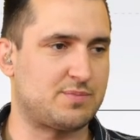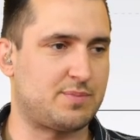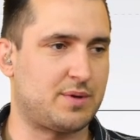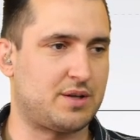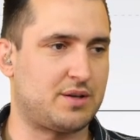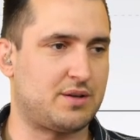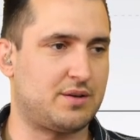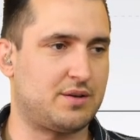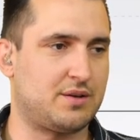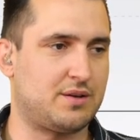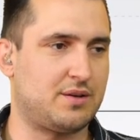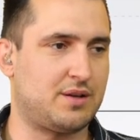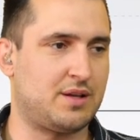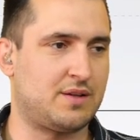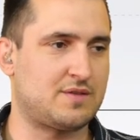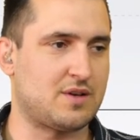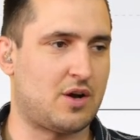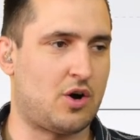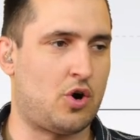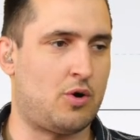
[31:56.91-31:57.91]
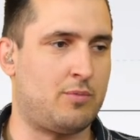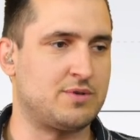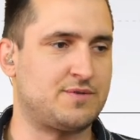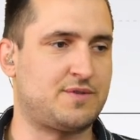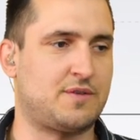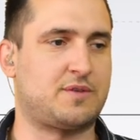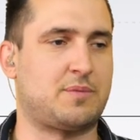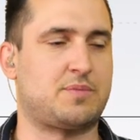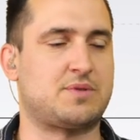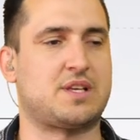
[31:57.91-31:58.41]
but it's
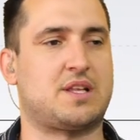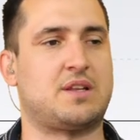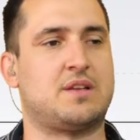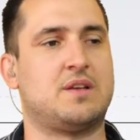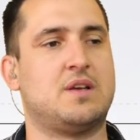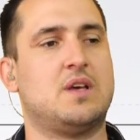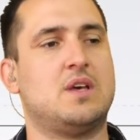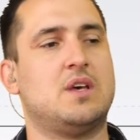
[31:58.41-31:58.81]
almost 50%.